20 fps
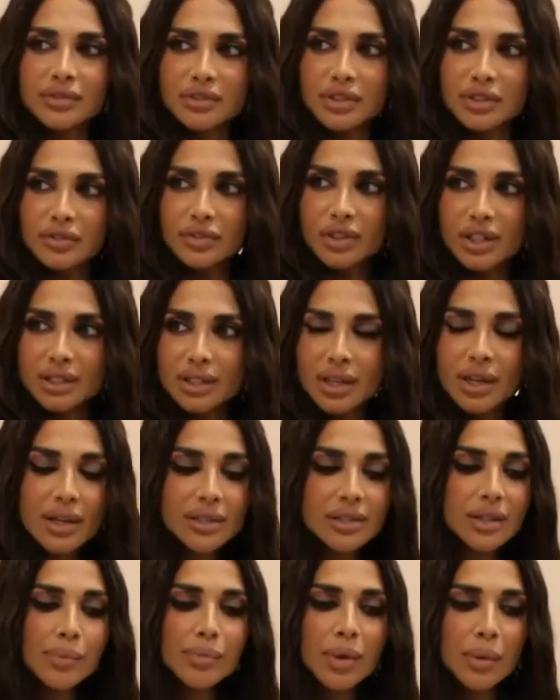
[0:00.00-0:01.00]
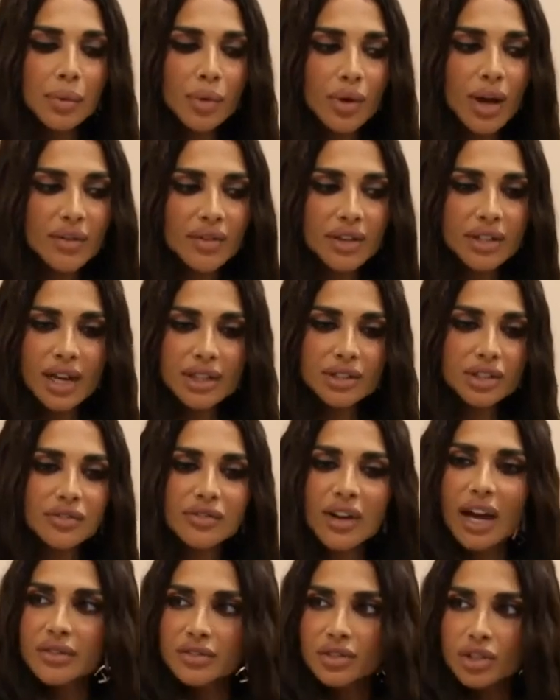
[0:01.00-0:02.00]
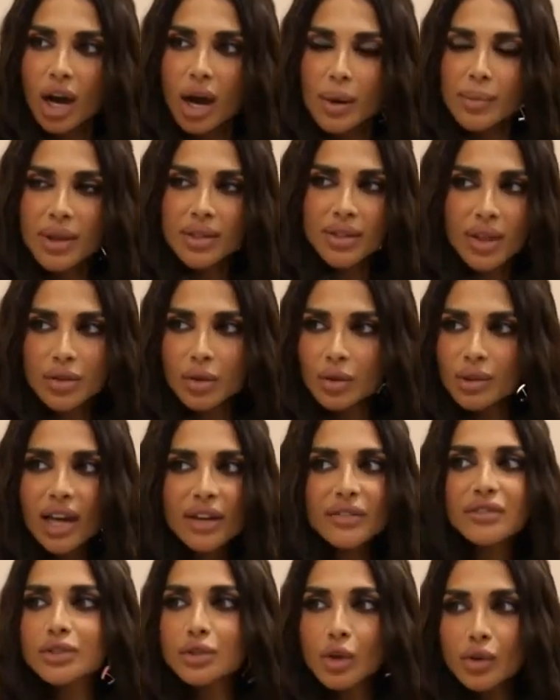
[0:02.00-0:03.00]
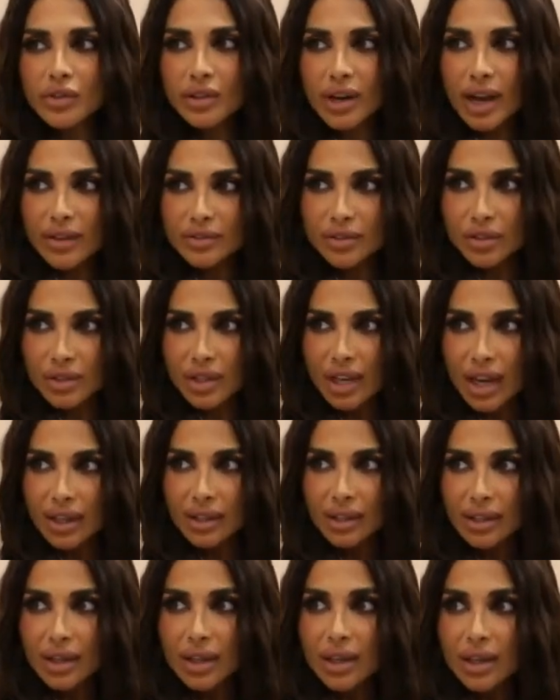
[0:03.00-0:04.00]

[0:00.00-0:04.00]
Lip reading: life different. Some people have a 9-to-5 job and then their life is over after that.